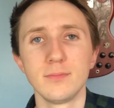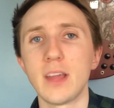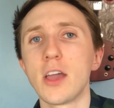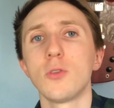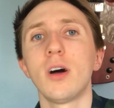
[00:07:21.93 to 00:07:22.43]

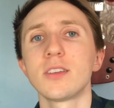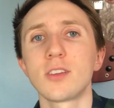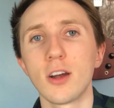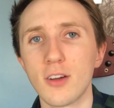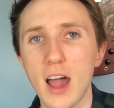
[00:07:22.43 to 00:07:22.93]
Now, you want to
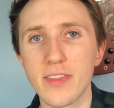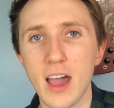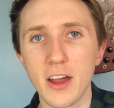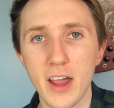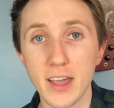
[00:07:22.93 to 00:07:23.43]
start a Roth
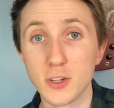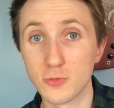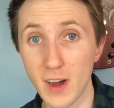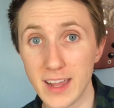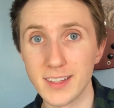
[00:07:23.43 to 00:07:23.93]
IRA.
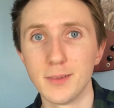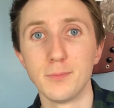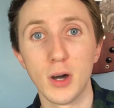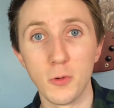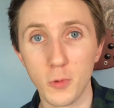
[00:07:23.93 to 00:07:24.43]
Great,
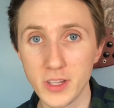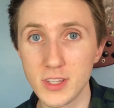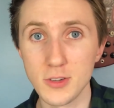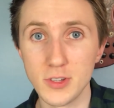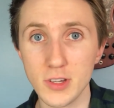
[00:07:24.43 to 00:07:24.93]
but what
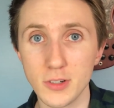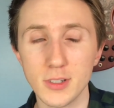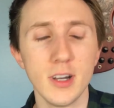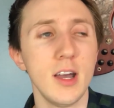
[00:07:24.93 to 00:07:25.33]
do you do?